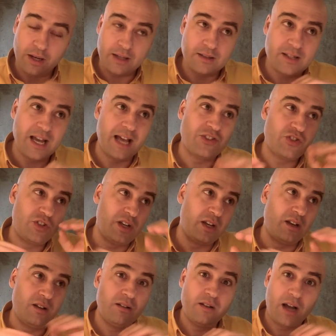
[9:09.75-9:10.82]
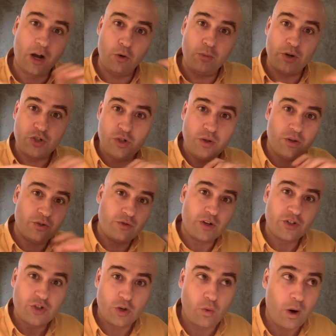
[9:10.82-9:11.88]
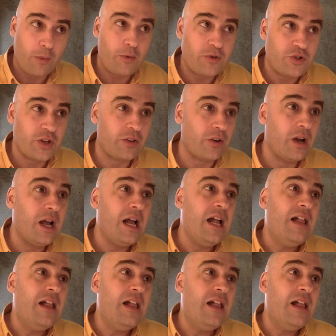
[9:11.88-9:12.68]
and testing how much you can trust or cooperate with each other,